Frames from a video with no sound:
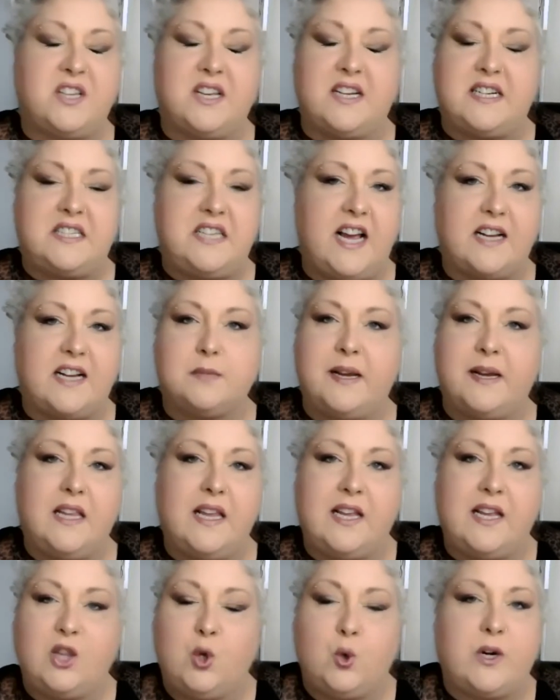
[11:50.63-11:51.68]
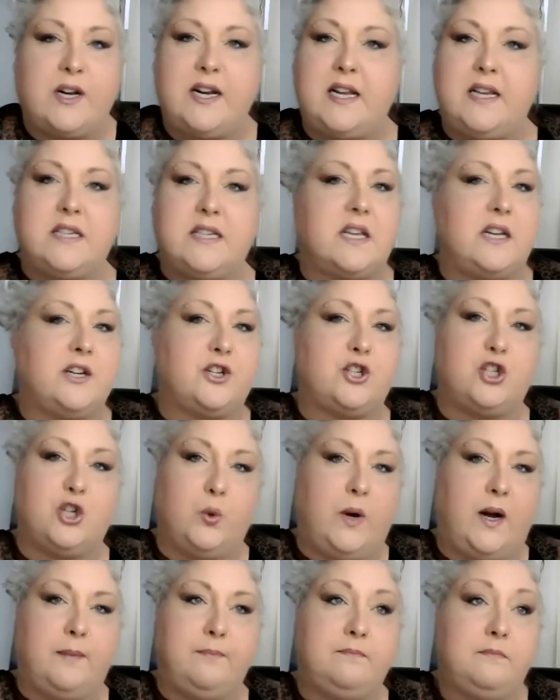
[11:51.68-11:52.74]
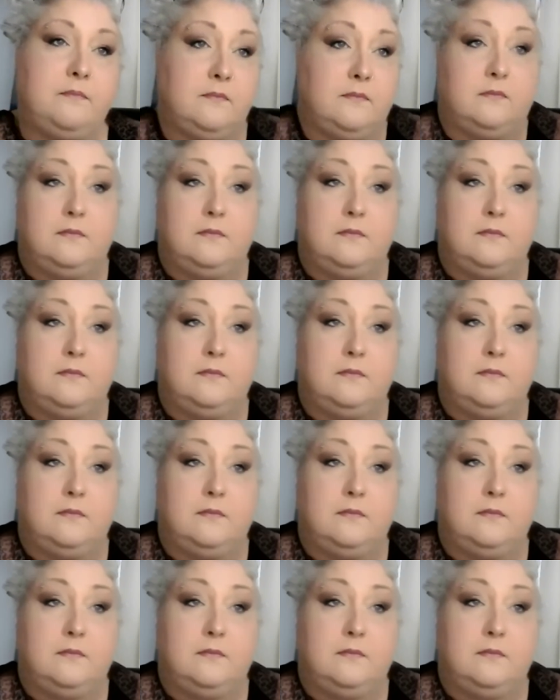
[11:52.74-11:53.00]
going to text my landlord and he's going to show up.